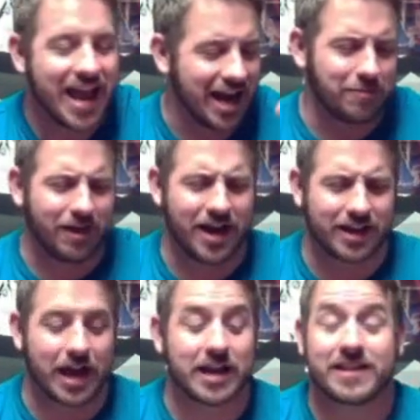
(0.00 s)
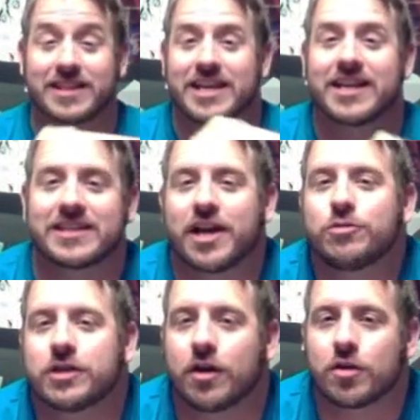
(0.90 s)
And I'm like, and the thing is, I
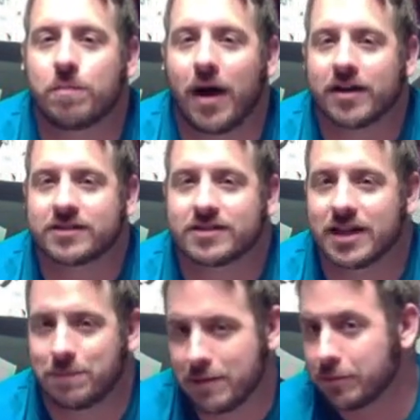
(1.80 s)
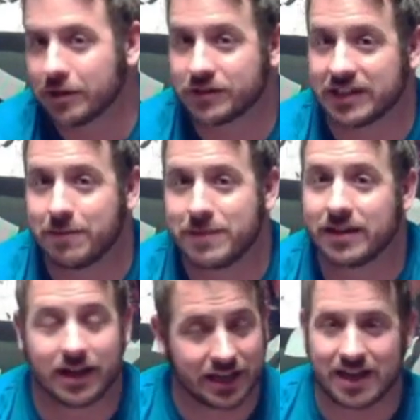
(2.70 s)
use other boxes that people have sent
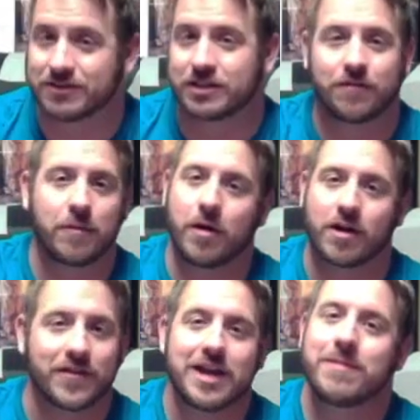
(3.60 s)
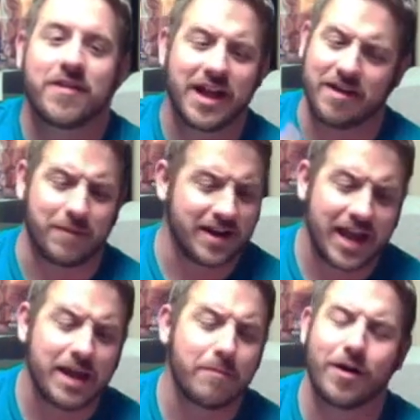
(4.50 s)
me, like stuff I bought off eBay that have my
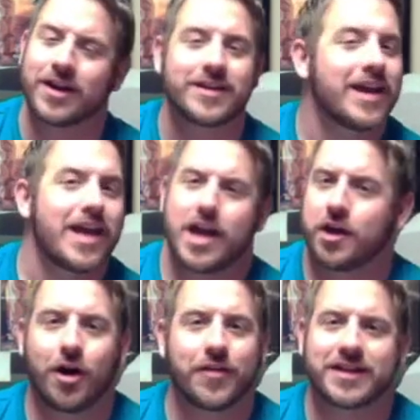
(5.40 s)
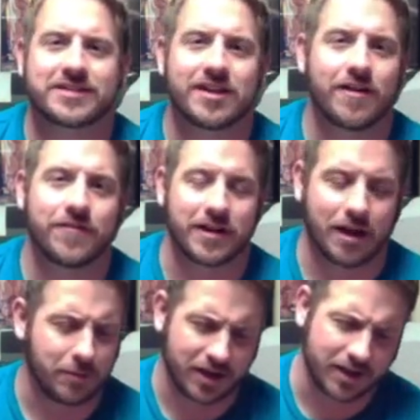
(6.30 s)
name on it and all that stuff, and
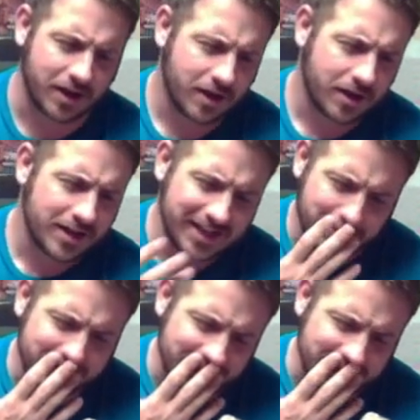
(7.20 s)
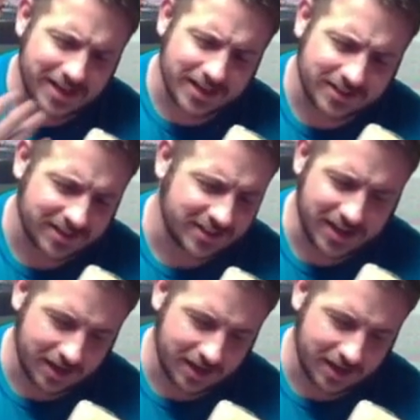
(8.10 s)
I'm like, damn, is this it? Is this it?